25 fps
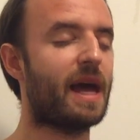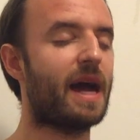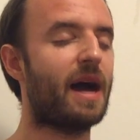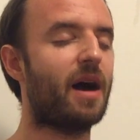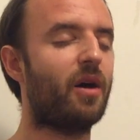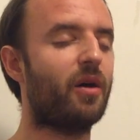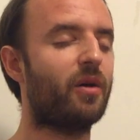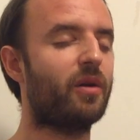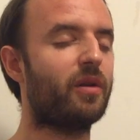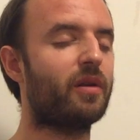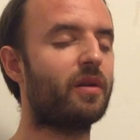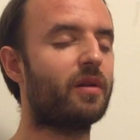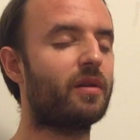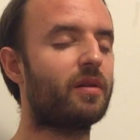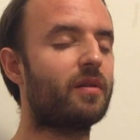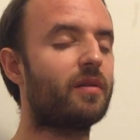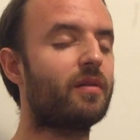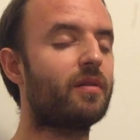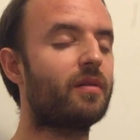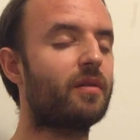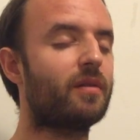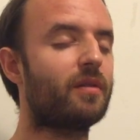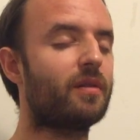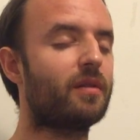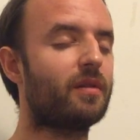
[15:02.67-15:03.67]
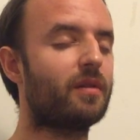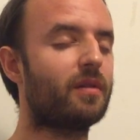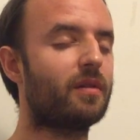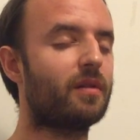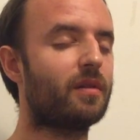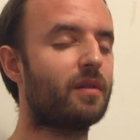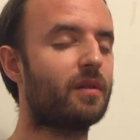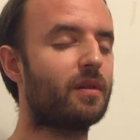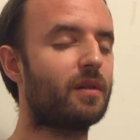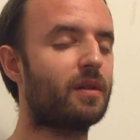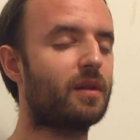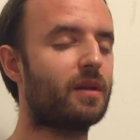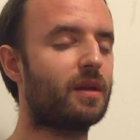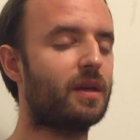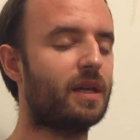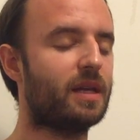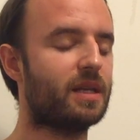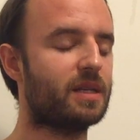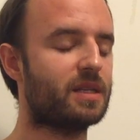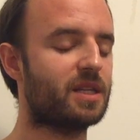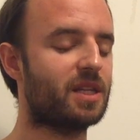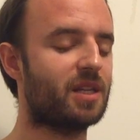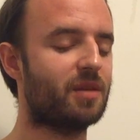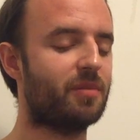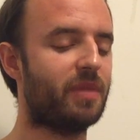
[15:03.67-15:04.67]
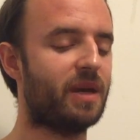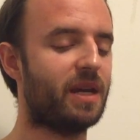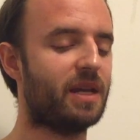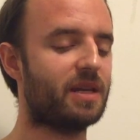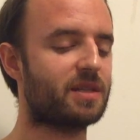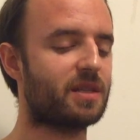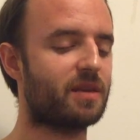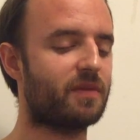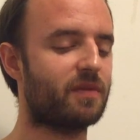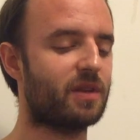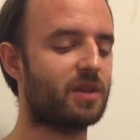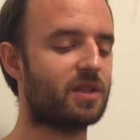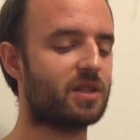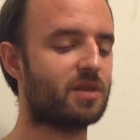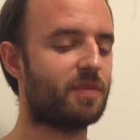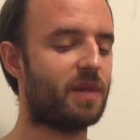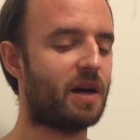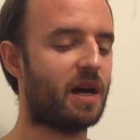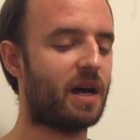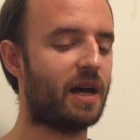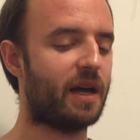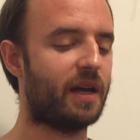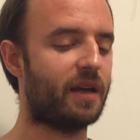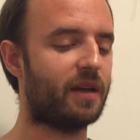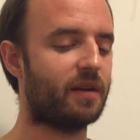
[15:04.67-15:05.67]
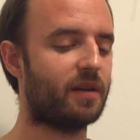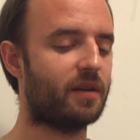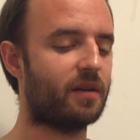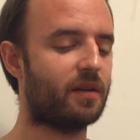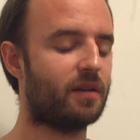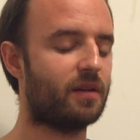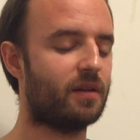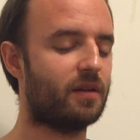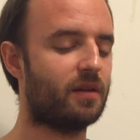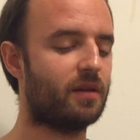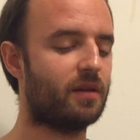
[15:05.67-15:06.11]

down into the base of the spine.